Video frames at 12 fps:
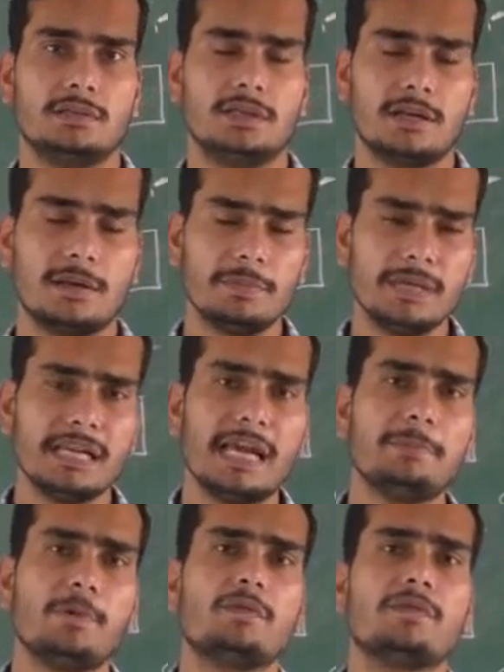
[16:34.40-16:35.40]
rummy
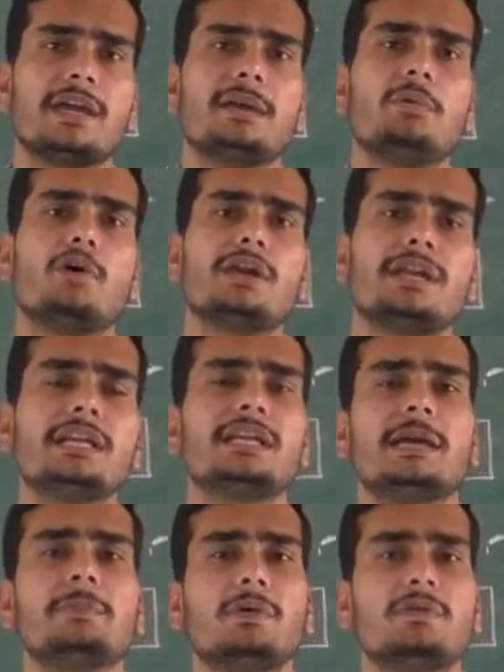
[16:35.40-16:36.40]
type of game, or any
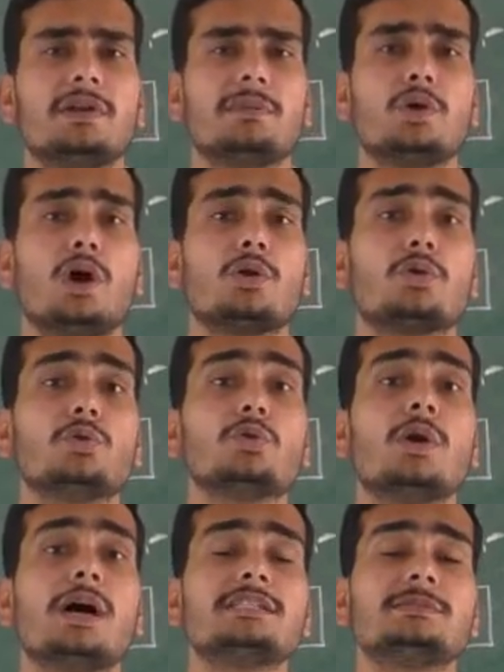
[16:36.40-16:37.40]
type of game, or
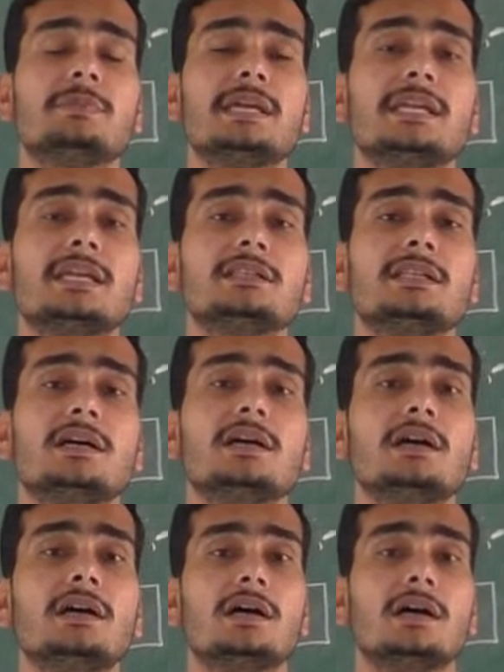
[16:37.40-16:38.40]
who is making the
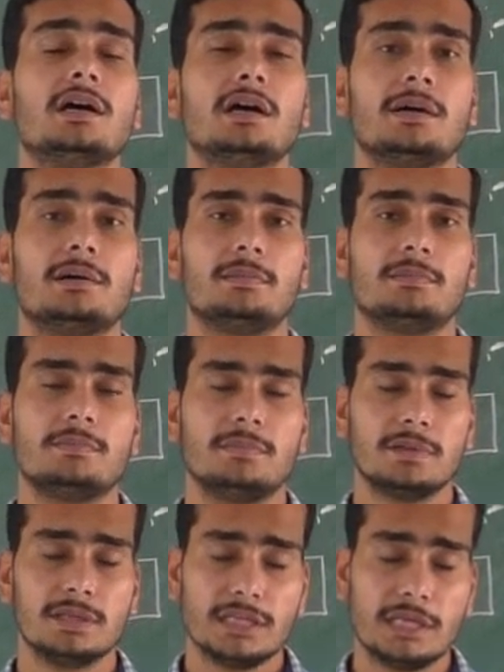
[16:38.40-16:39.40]

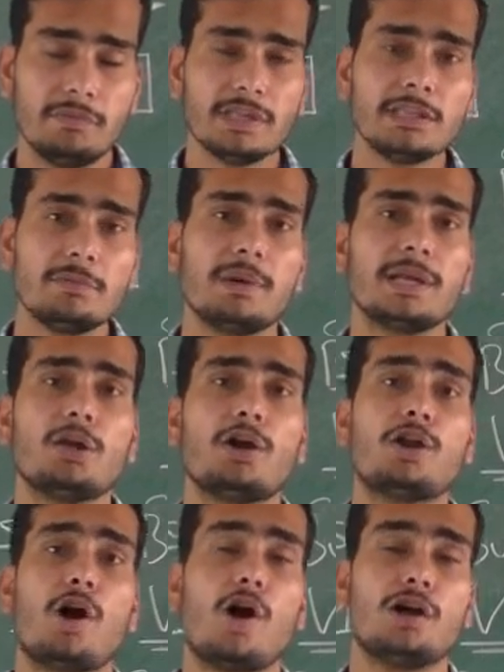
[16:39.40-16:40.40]
giving the money
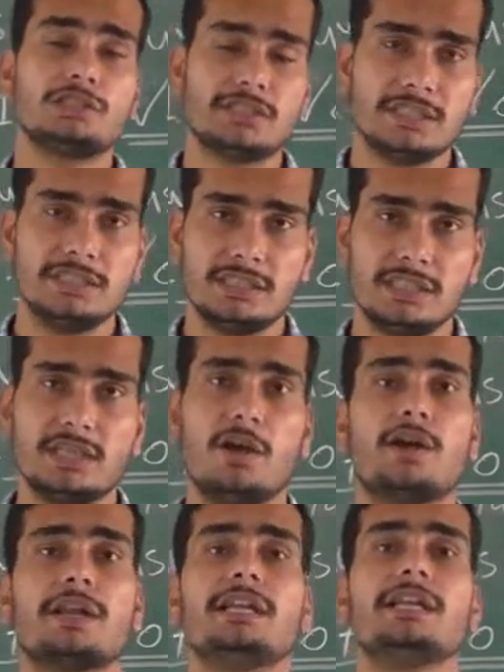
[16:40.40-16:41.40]
on horse racing
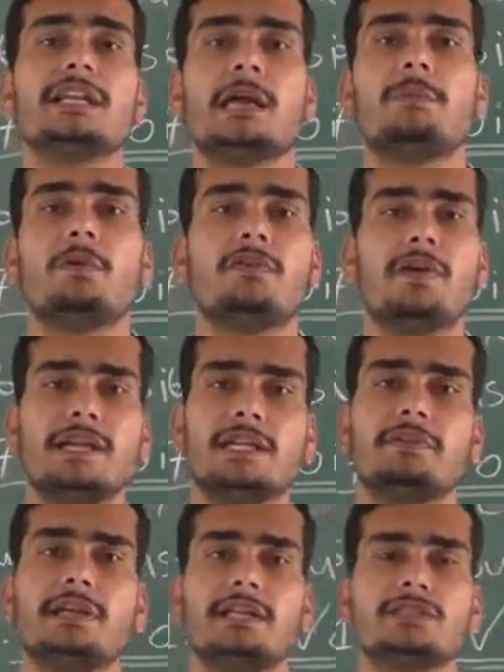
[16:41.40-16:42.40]
or any type of
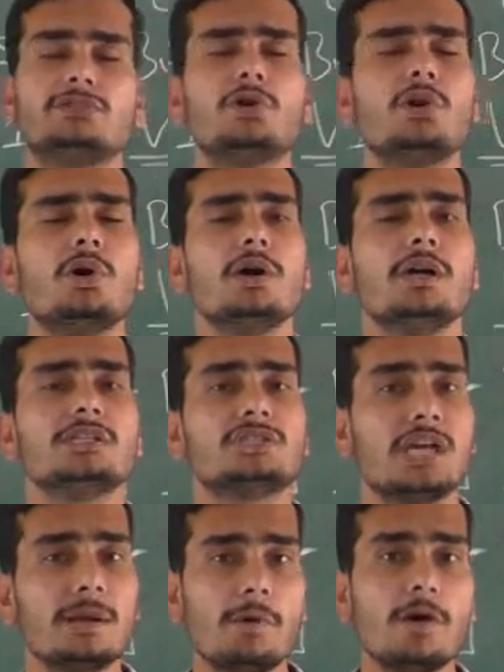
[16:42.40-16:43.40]
activity. So
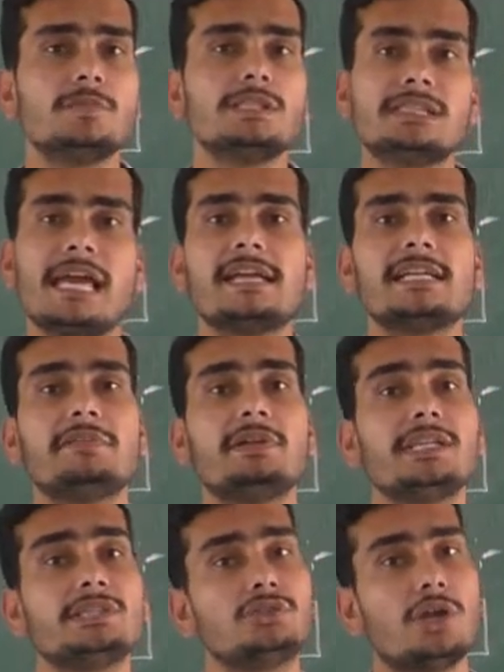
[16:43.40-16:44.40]
some of these
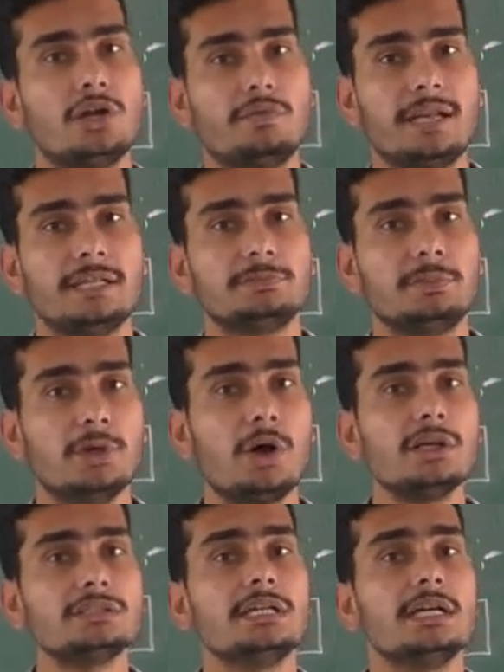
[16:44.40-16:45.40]
activities not valid,
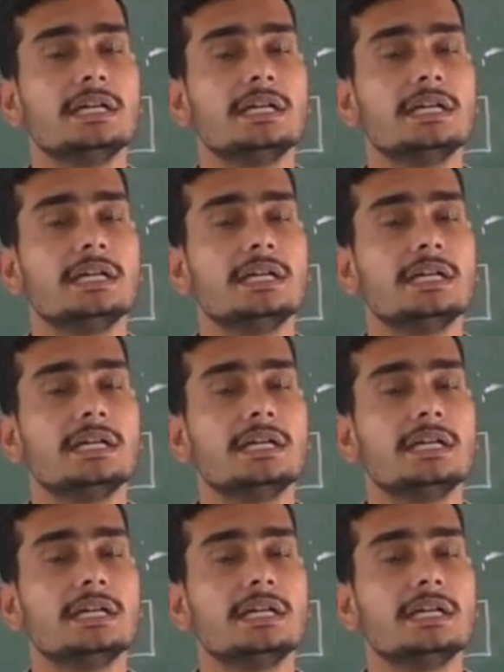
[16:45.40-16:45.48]
because